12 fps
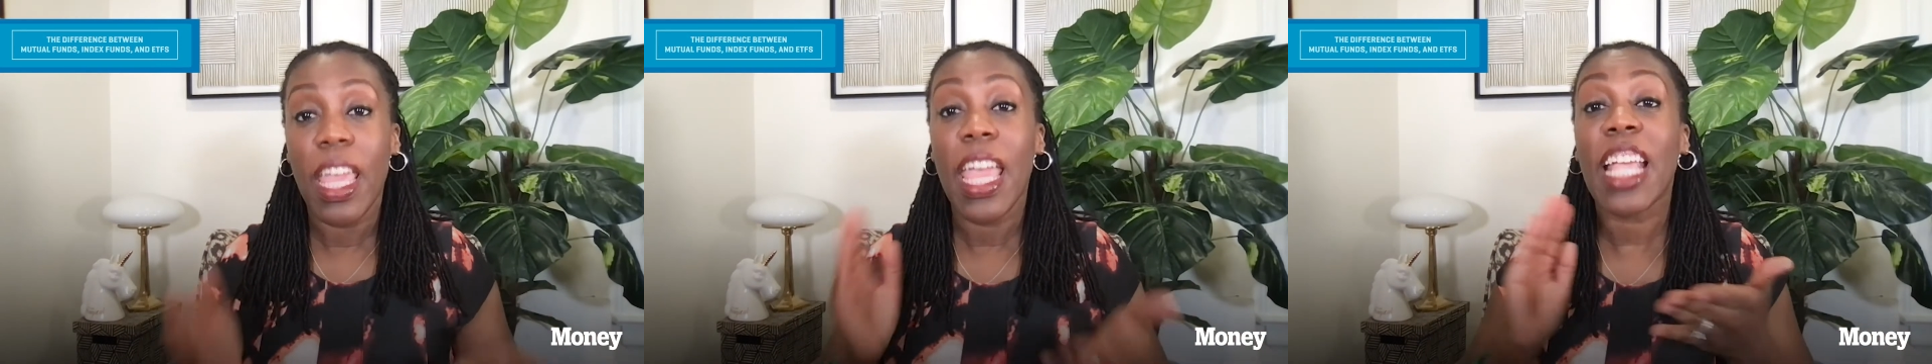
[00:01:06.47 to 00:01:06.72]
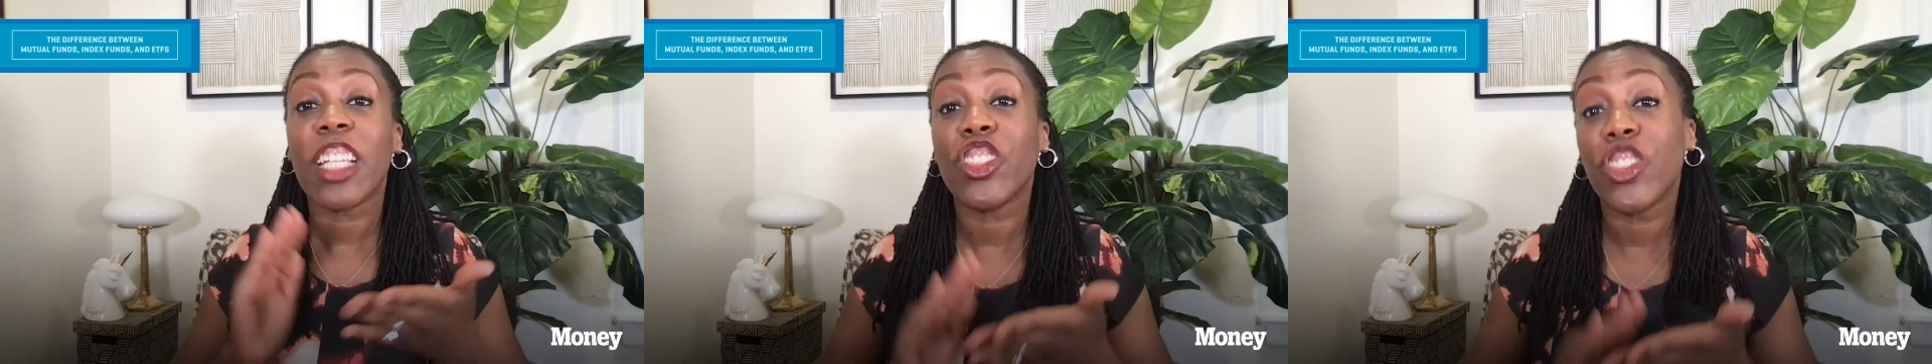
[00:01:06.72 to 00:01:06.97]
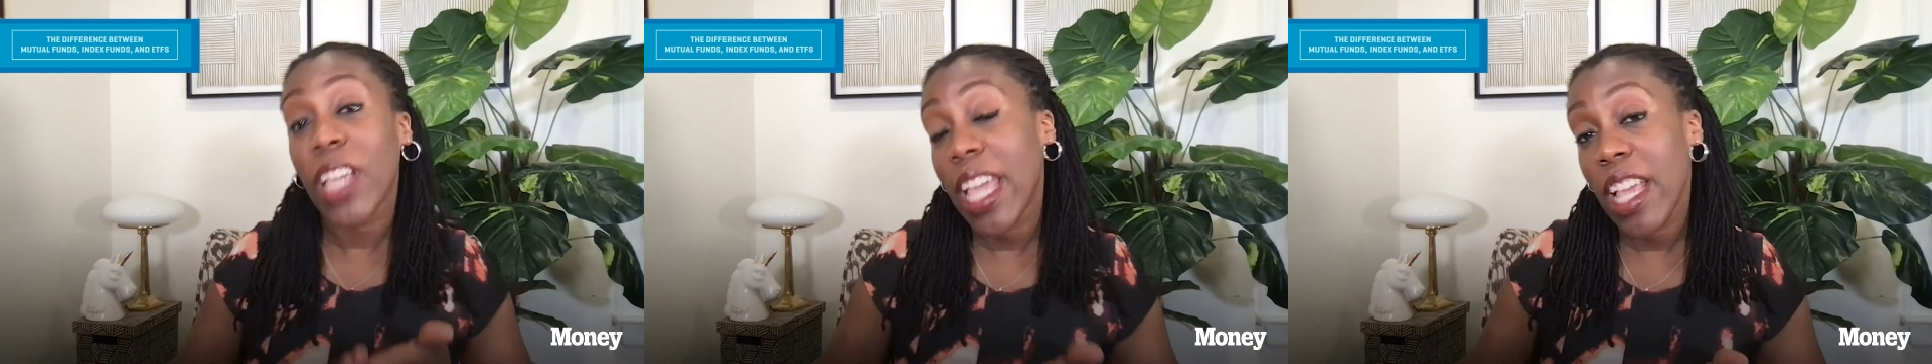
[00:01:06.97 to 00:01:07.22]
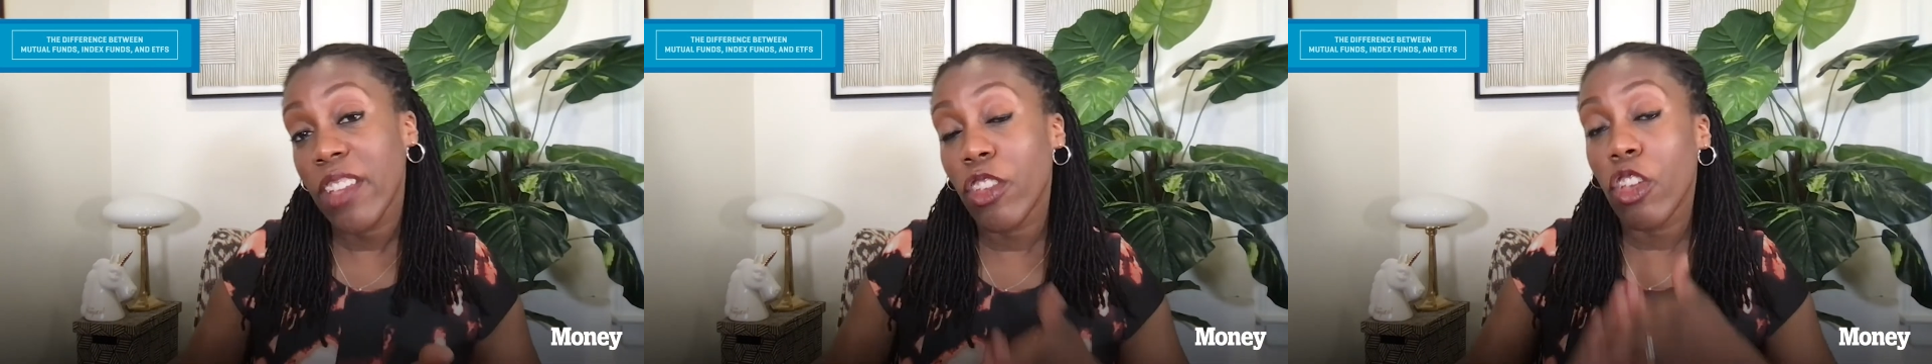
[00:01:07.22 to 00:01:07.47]

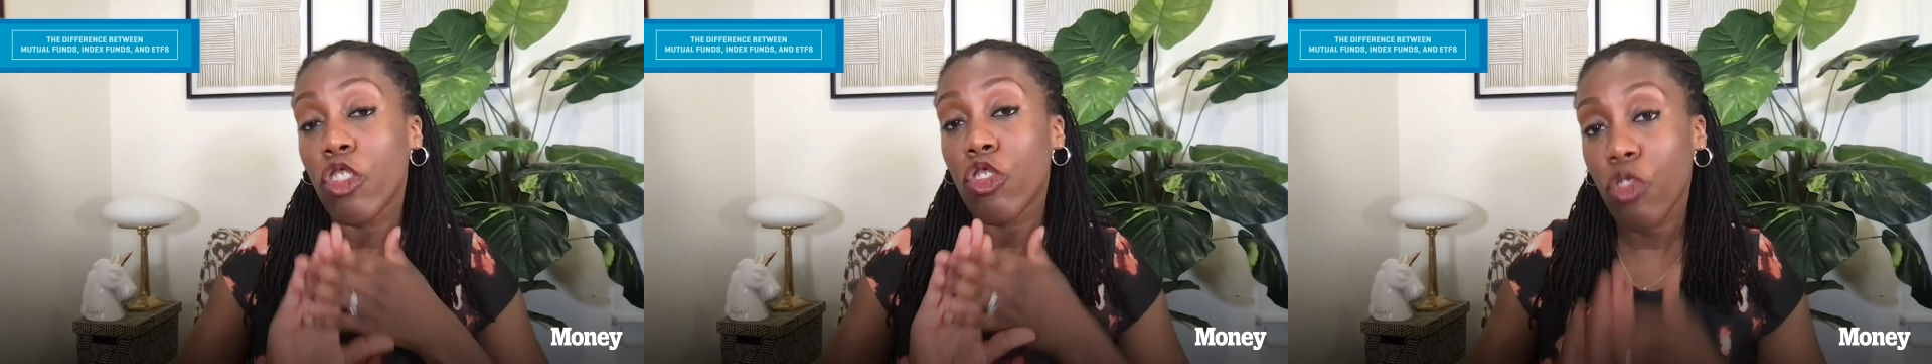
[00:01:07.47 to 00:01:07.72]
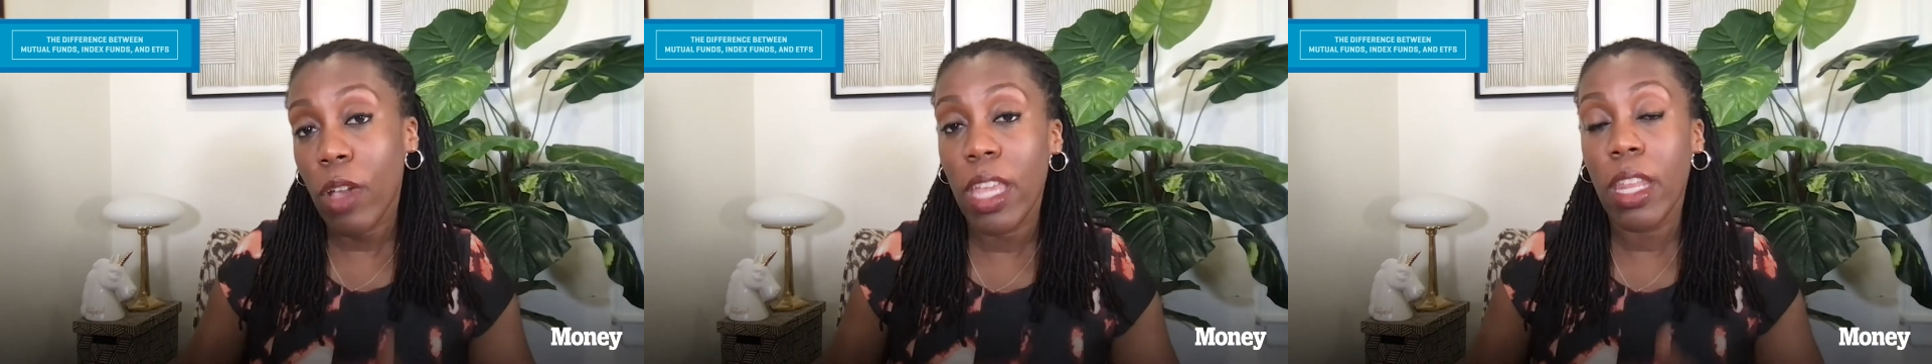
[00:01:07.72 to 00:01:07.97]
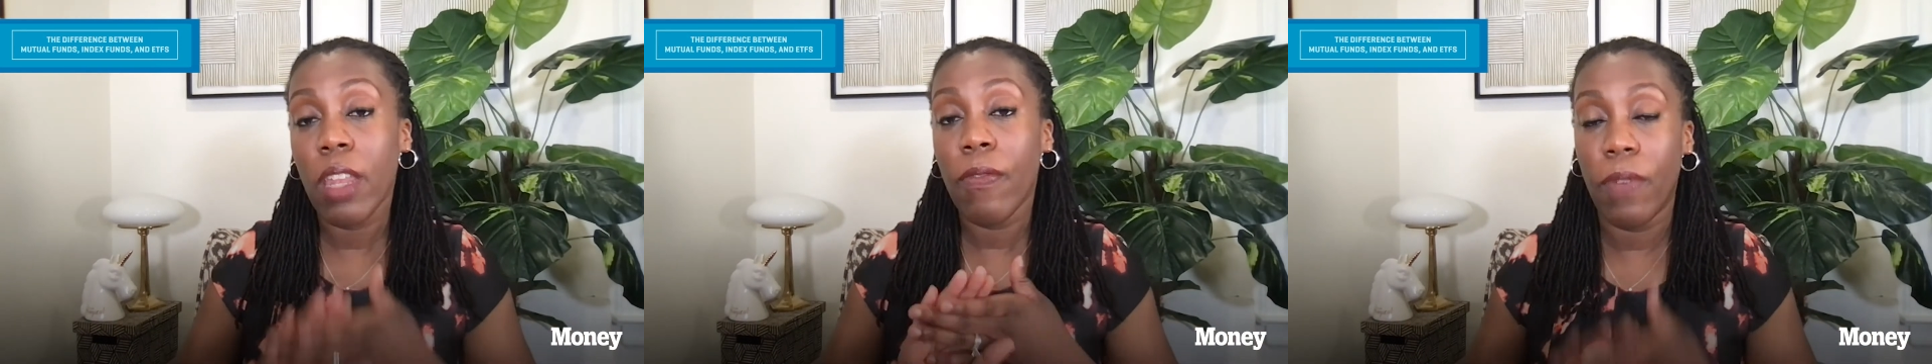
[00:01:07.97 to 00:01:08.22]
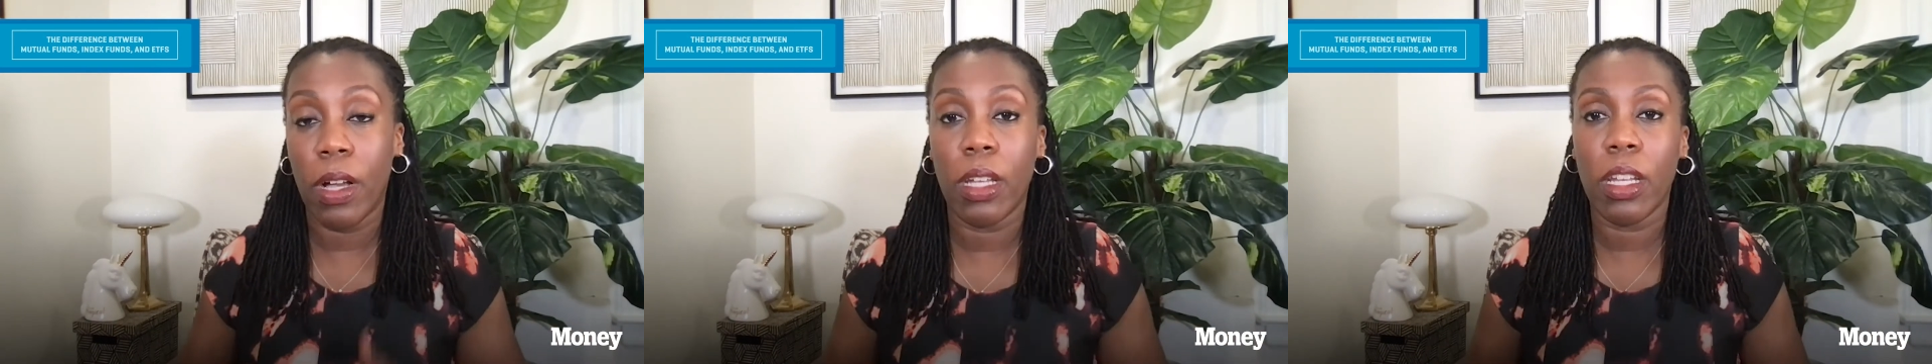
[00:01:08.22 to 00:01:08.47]
Exchange traded
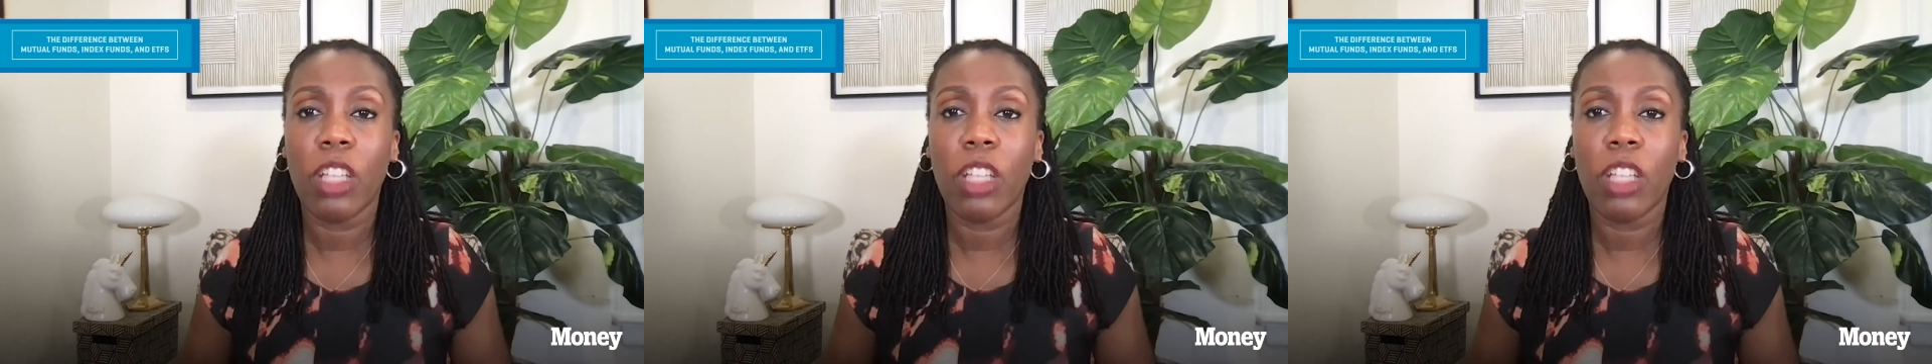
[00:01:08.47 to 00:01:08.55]
fund.